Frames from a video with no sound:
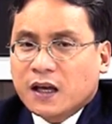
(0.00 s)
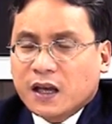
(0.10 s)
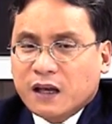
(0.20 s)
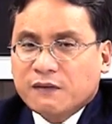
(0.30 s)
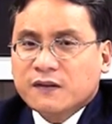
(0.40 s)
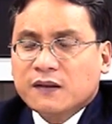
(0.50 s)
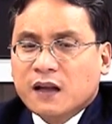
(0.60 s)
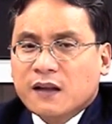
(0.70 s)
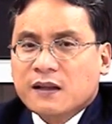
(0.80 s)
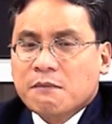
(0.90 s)
even
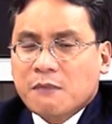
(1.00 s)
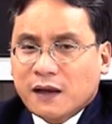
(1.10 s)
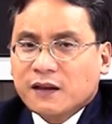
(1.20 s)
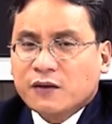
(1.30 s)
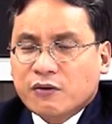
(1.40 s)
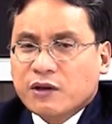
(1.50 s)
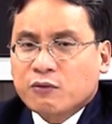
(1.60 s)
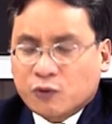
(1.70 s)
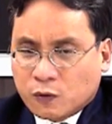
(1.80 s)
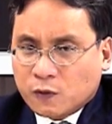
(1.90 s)
the mandatory
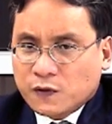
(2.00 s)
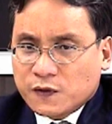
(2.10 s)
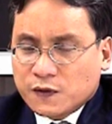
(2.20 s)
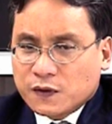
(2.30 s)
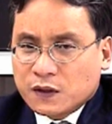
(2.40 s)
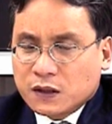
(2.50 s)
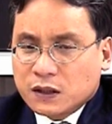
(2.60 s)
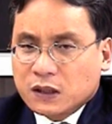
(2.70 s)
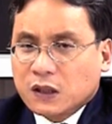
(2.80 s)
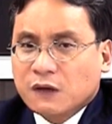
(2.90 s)
rules
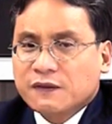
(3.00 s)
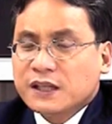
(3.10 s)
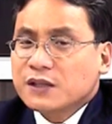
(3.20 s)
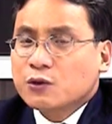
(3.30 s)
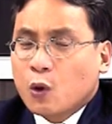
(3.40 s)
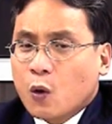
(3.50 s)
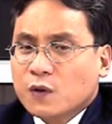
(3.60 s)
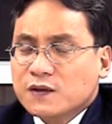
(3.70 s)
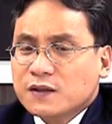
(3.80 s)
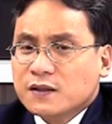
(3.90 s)
of these
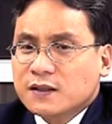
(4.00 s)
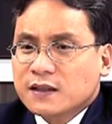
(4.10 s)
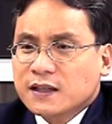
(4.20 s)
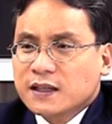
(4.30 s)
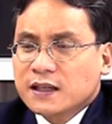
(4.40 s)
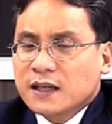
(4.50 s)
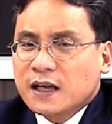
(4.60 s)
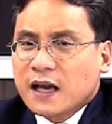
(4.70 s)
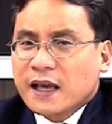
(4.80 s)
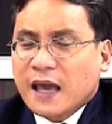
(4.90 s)
laws
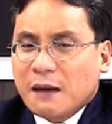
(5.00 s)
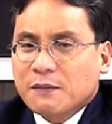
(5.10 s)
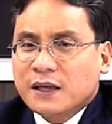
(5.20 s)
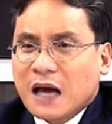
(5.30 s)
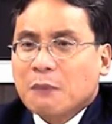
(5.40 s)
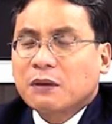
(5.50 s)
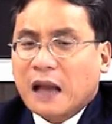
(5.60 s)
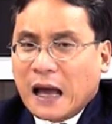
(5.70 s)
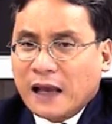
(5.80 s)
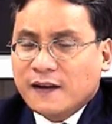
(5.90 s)
can be
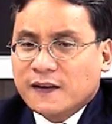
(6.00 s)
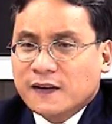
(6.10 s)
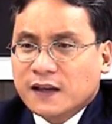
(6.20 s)
applied,